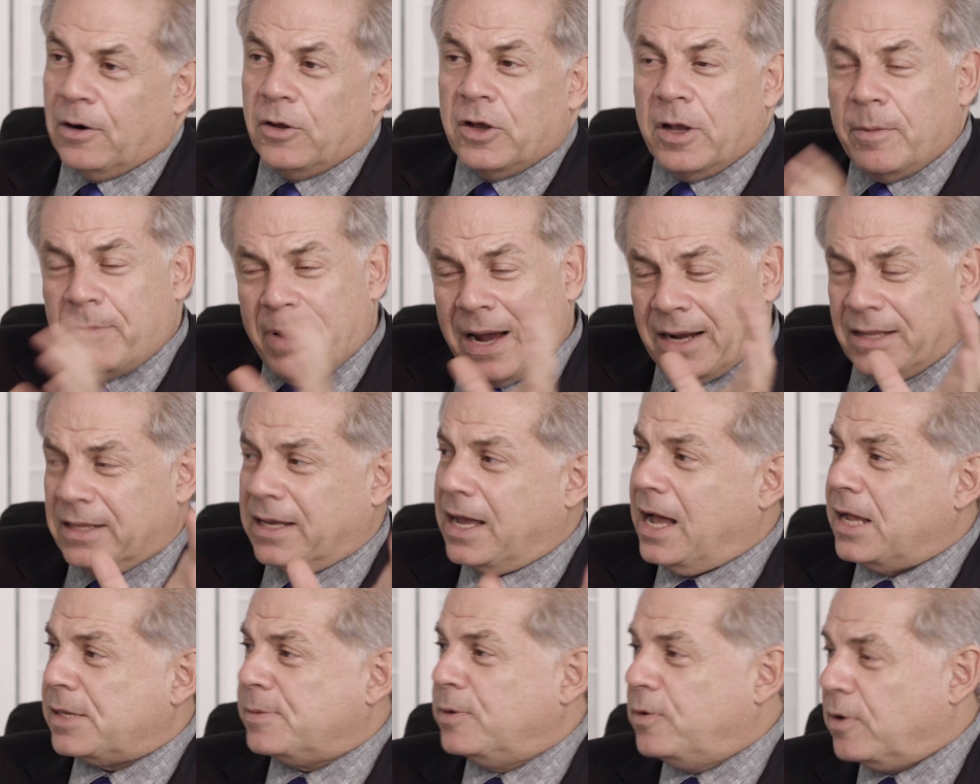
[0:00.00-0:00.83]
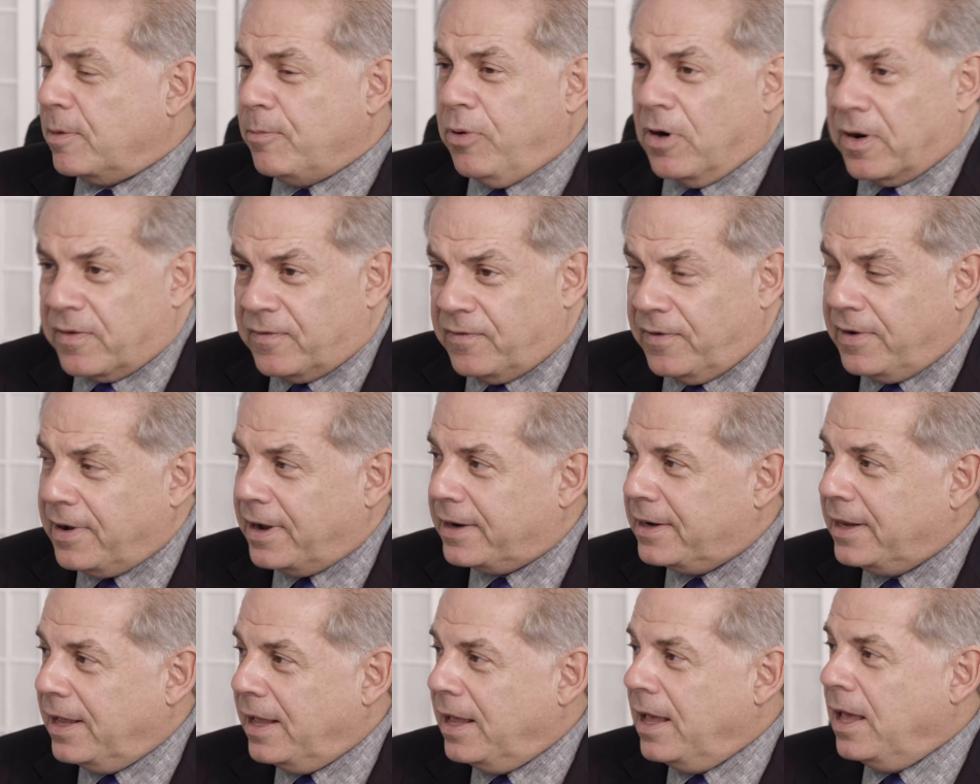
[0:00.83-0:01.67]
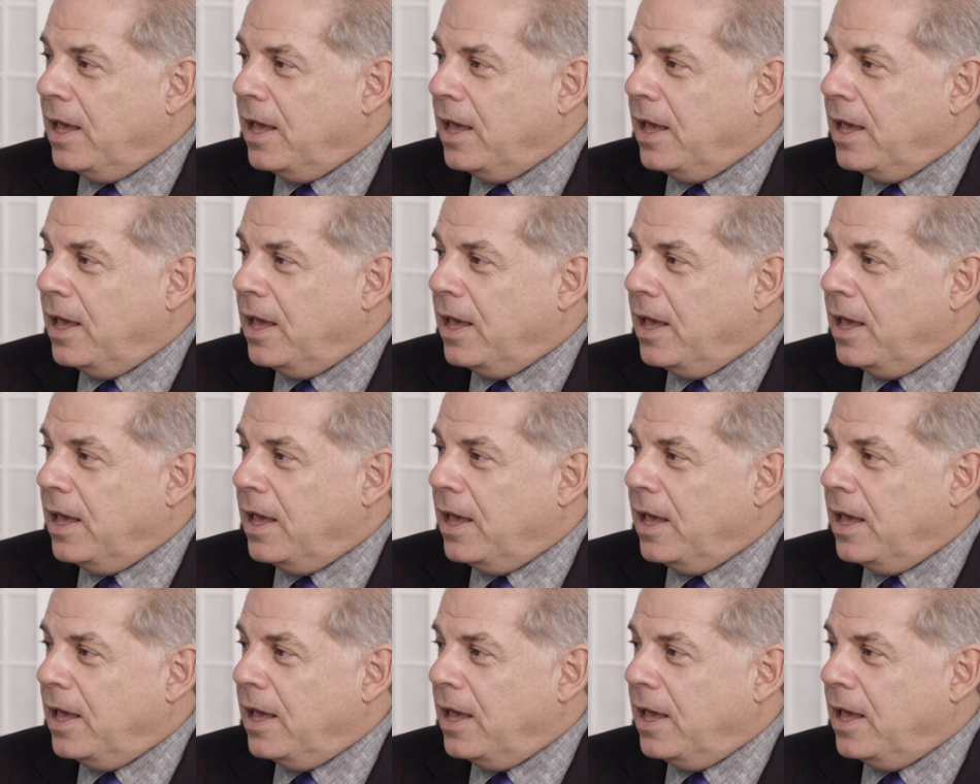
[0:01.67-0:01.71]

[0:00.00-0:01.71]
though you're impacting the cosmic order and part of divine,